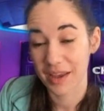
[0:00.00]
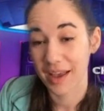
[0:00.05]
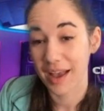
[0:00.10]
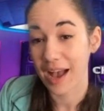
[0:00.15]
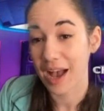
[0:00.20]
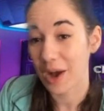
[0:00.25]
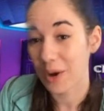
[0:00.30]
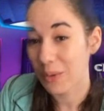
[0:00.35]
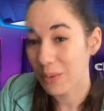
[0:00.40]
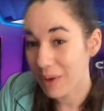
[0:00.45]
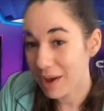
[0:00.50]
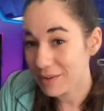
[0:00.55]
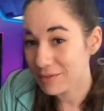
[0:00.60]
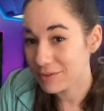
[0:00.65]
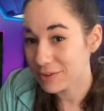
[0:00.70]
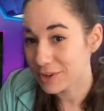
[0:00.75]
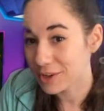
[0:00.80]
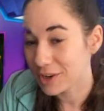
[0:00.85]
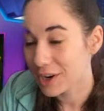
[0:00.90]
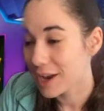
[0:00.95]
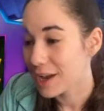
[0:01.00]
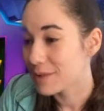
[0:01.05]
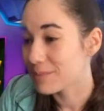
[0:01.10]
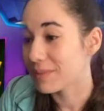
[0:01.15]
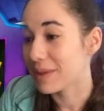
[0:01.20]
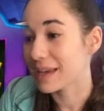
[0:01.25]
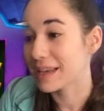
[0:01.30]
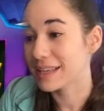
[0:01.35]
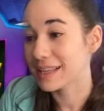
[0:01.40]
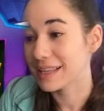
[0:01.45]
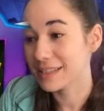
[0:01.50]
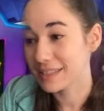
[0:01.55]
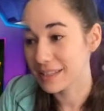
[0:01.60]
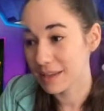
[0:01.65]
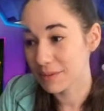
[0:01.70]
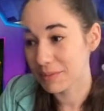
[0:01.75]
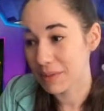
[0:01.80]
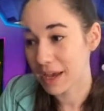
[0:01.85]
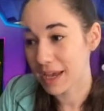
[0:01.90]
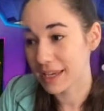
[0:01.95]
However, my
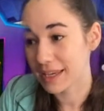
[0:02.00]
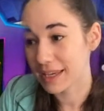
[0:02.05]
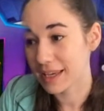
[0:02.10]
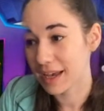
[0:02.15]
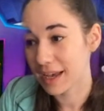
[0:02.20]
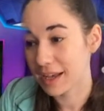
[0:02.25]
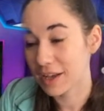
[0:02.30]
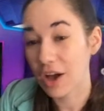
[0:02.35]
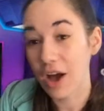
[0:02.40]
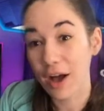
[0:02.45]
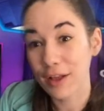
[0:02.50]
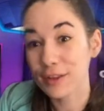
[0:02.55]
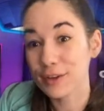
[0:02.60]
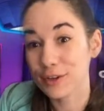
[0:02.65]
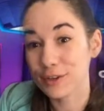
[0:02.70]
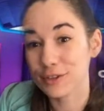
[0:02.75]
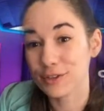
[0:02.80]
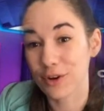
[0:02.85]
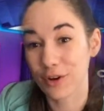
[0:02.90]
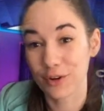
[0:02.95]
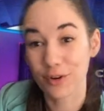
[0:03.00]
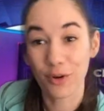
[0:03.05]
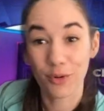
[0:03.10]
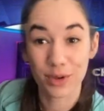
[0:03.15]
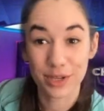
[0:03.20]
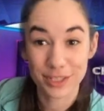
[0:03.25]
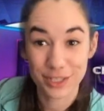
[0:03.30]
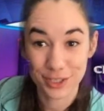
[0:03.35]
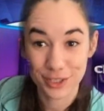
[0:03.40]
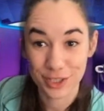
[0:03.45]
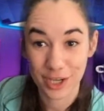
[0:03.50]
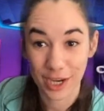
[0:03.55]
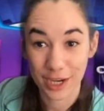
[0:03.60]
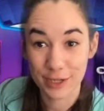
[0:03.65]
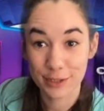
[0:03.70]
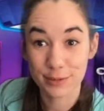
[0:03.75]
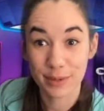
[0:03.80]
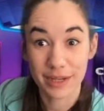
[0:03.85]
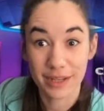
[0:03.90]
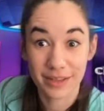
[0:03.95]
colors are going to
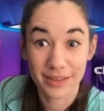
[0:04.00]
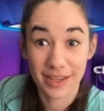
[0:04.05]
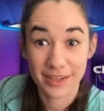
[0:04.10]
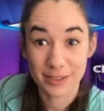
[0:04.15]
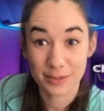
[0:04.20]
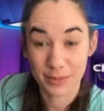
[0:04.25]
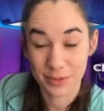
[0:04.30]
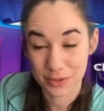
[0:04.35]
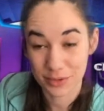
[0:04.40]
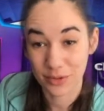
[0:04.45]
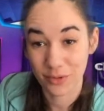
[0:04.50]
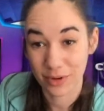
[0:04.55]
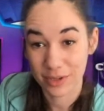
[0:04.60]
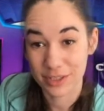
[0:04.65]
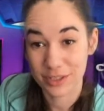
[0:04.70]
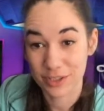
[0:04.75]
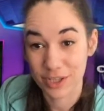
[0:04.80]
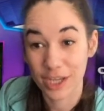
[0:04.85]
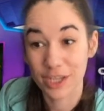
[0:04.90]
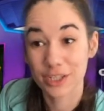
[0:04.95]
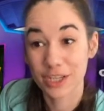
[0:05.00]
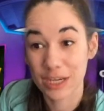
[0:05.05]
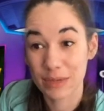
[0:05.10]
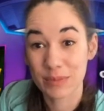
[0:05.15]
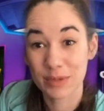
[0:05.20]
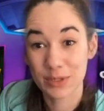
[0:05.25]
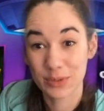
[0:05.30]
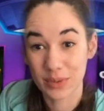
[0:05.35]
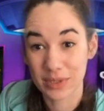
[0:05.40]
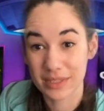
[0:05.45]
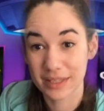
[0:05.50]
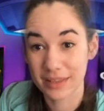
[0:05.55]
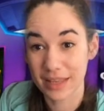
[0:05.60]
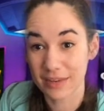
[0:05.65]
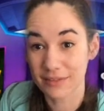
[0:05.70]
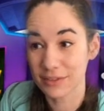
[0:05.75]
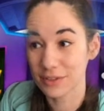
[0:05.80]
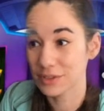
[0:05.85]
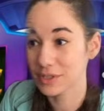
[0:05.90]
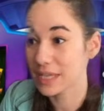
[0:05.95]
change, my collectibles are going to change in between the
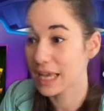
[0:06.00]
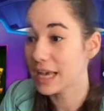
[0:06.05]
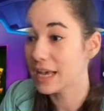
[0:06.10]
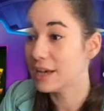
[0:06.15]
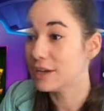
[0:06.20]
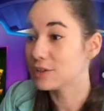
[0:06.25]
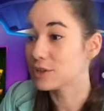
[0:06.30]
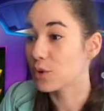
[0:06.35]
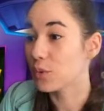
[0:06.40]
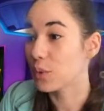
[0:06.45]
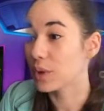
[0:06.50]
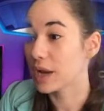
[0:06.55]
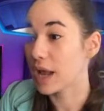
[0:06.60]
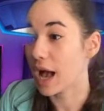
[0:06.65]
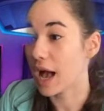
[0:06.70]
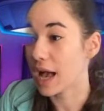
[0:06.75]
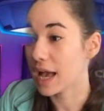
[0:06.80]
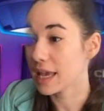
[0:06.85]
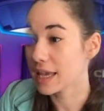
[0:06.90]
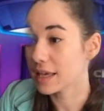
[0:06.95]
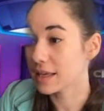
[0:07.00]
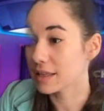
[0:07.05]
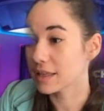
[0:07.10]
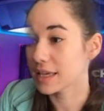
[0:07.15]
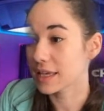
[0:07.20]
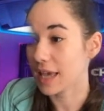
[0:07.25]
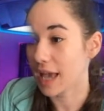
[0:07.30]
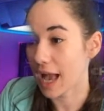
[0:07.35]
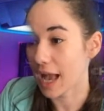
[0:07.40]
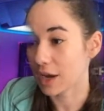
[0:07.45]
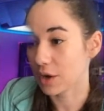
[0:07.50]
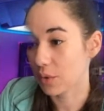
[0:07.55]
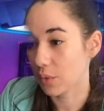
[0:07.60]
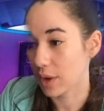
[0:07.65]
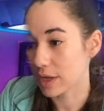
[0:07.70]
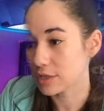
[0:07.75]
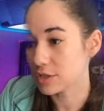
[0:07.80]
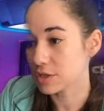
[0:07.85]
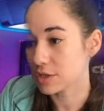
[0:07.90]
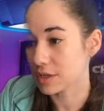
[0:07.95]
levels. So when I click add
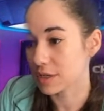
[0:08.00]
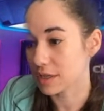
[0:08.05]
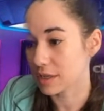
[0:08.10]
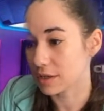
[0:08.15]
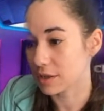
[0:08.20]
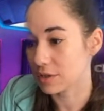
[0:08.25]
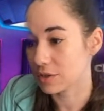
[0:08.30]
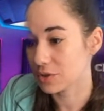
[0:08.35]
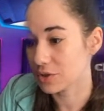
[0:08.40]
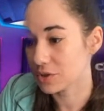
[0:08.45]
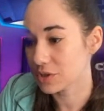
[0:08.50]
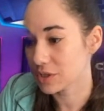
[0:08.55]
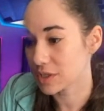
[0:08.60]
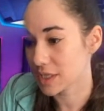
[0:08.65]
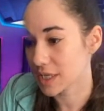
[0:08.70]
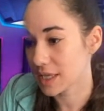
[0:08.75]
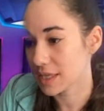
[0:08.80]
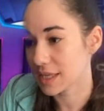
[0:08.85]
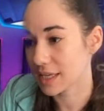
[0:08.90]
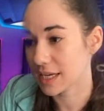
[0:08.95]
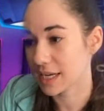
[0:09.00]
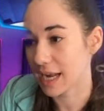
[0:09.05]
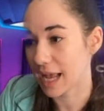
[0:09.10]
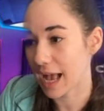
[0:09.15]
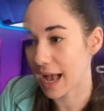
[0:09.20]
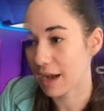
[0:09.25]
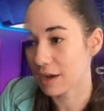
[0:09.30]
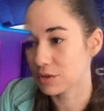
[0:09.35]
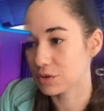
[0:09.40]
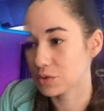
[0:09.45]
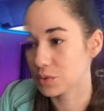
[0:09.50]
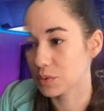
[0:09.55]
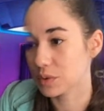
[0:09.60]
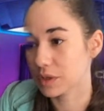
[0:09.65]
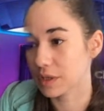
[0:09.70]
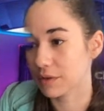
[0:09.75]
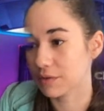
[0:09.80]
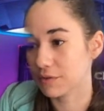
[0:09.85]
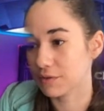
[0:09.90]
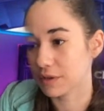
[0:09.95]
question here, you'll see that it
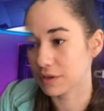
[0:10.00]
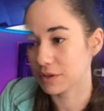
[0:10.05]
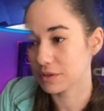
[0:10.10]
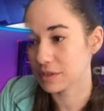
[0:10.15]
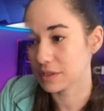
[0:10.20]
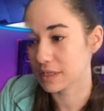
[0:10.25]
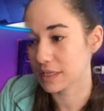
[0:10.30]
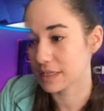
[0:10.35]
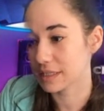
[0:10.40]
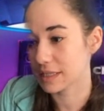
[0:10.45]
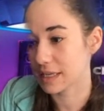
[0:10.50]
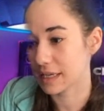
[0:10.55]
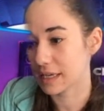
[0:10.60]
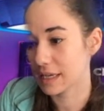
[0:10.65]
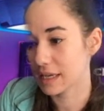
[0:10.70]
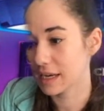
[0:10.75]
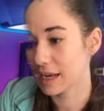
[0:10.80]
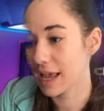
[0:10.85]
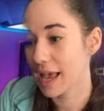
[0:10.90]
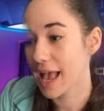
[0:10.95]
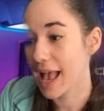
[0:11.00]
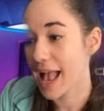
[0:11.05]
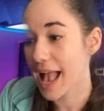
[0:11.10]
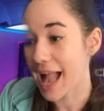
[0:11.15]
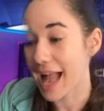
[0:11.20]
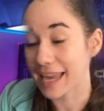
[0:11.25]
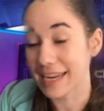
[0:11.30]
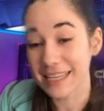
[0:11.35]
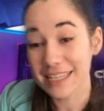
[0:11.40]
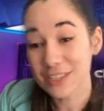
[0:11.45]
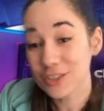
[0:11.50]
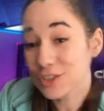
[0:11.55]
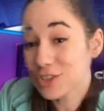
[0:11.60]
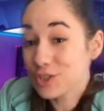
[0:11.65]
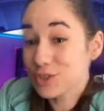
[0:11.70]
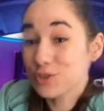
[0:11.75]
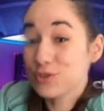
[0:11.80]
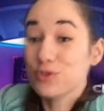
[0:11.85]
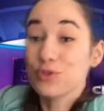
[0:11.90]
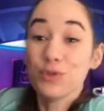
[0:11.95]
actually fills these in and it just
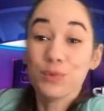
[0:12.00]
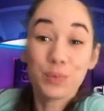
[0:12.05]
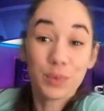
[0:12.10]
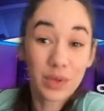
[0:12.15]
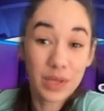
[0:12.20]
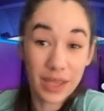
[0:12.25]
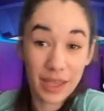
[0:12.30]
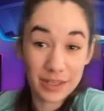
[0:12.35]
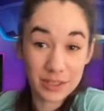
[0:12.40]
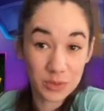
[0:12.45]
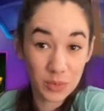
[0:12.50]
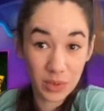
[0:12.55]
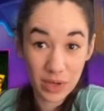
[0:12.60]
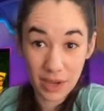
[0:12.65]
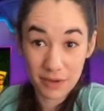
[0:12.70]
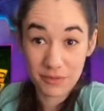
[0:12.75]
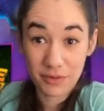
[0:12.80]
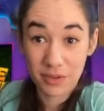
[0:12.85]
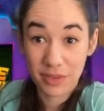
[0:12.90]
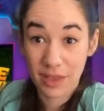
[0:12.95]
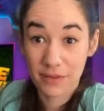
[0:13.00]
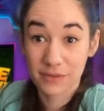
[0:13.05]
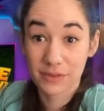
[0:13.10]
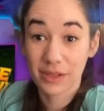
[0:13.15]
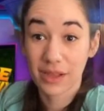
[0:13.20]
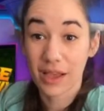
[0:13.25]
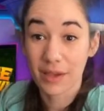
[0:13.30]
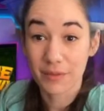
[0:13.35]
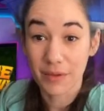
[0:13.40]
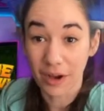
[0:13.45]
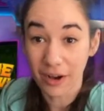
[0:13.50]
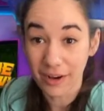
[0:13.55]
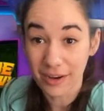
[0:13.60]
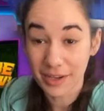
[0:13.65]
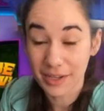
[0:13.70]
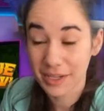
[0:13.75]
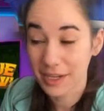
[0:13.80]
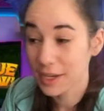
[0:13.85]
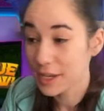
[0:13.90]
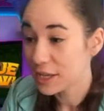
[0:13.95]
duplicates whatever level I'm on.
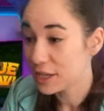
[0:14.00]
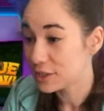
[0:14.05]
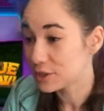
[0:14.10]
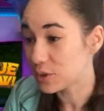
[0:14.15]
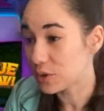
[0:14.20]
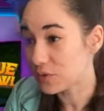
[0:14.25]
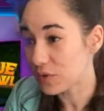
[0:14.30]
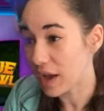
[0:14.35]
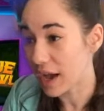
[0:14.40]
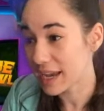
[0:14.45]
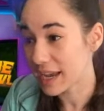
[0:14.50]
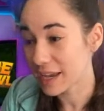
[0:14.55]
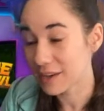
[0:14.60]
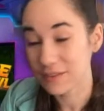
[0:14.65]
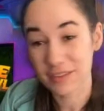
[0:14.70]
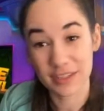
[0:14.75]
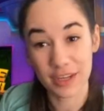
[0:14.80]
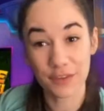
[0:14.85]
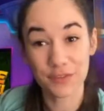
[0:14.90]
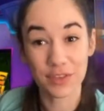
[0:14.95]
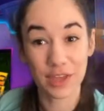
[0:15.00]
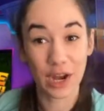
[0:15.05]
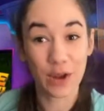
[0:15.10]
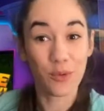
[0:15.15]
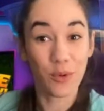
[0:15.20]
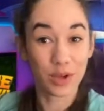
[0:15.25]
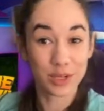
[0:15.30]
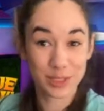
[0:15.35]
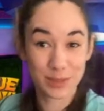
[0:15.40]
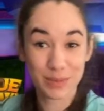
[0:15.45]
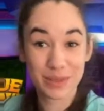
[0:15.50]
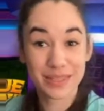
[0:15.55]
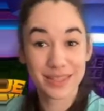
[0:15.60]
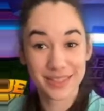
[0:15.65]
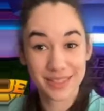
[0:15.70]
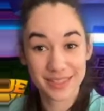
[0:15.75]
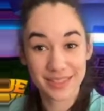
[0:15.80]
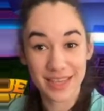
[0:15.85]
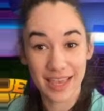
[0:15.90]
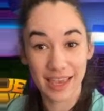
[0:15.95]
So if I have stuff that I want to be the
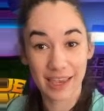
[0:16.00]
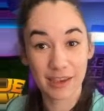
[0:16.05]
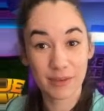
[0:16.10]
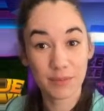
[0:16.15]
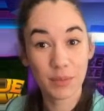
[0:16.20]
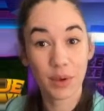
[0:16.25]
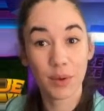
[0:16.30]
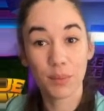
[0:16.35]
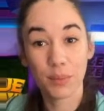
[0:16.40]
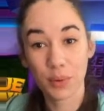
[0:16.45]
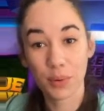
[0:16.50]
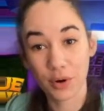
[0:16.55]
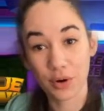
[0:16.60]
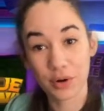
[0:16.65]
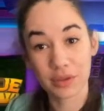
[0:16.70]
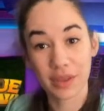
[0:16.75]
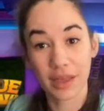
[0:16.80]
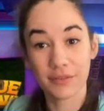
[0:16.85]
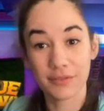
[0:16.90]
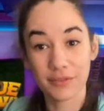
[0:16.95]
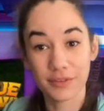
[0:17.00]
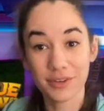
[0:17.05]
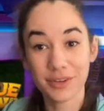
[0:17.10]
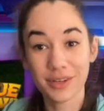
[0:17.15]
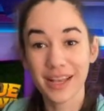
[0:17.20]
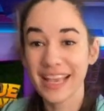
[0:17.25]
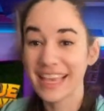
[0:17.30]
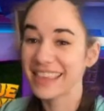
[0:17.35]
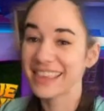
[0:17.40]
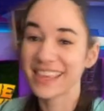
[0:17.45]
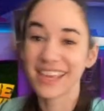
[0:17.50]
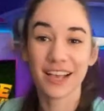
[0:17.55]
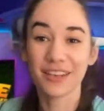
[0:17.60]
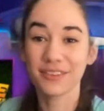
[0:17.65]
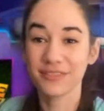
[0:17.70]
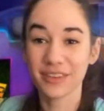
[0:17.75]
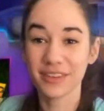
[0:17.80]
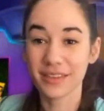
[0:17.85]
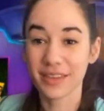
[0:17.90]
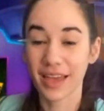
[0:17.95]
same per level, then I'll
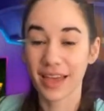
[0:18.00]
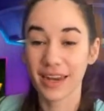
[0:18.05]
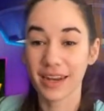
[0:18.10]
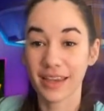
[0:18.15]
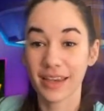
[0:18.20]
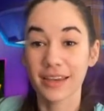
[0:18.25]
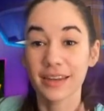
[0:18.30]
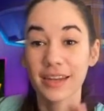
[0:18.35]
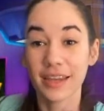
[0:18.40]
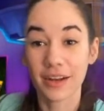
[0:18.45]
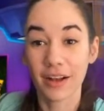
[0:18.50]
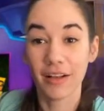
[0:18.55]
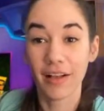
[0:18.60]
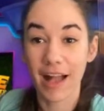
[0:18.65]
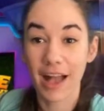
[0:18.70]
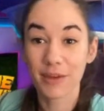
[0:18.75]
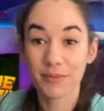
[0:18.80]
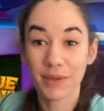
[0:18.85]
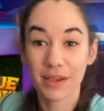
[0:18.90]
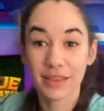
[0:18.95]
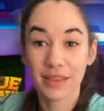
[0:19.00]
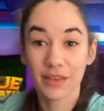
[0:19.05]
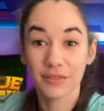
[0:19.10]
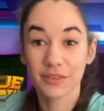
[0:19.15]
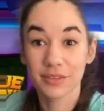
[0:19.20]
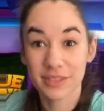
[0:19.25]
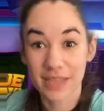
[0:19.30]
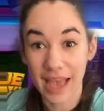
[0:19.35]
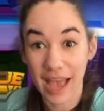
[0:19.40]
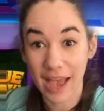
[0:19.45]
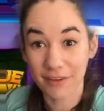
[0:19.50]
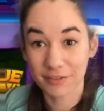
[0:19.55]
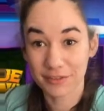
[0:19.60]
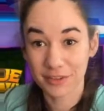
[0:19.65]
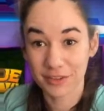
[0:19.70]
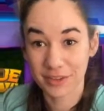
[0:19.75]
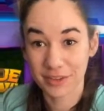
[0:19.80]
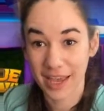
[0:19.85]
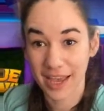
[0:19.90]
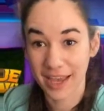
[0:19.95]
fill that in and I'll add my levels
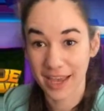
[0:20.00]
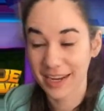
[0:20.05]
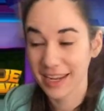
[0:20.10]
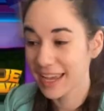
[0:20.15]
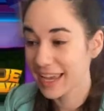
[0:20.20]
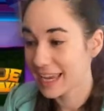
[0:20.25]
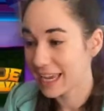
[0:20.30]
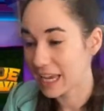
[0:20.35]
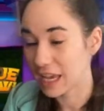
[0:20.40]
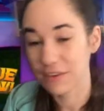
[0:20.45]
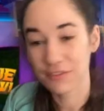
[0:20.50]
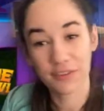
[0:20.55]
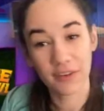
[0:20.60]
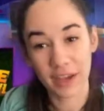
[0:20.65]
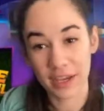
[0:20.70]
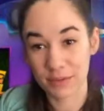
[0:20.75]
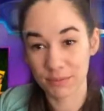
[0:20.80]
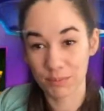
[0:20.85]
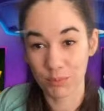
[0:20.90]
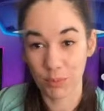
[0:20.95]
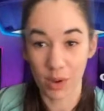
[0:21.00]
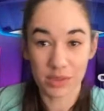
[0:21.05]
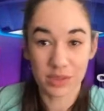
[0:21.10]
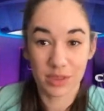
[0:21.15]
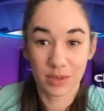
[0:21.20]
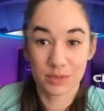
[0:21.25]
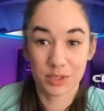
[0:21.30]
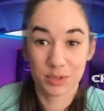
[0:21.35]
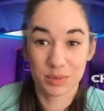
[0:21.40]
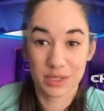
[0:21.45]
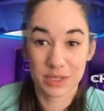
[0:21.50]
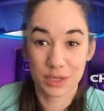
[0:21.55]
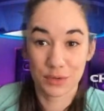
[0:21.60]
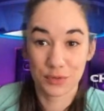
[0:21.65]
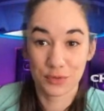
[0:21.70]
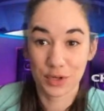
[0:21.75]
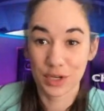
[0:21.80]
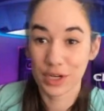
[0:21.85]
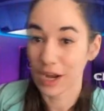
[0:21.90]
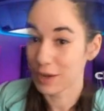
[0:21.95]
after that. If I want them to be
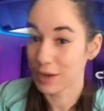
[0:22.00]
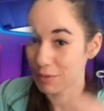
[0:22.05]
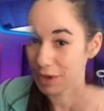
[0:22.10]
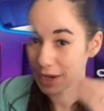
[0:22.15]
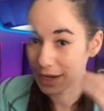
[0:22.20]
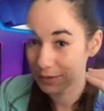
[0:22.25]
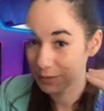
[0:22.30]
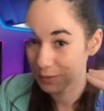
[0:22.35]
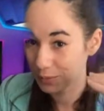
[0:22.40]
different, I might